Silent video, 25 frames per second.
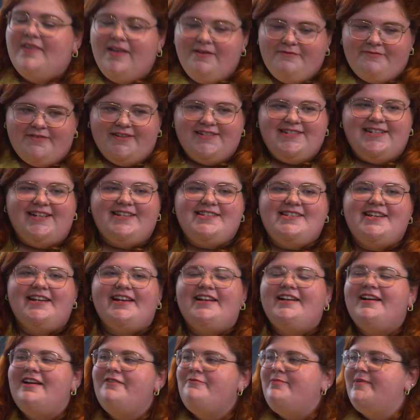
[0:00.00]

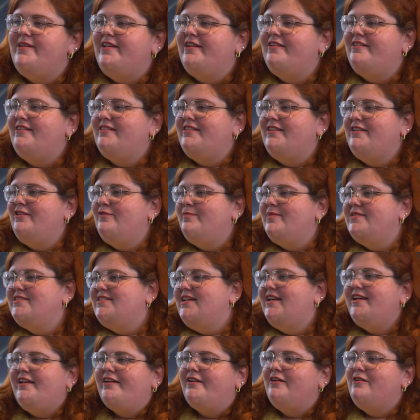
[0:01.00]
Fantastic, and I've been hearing that you've been
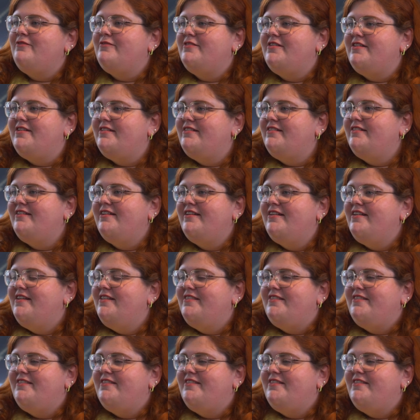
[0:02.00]
taking over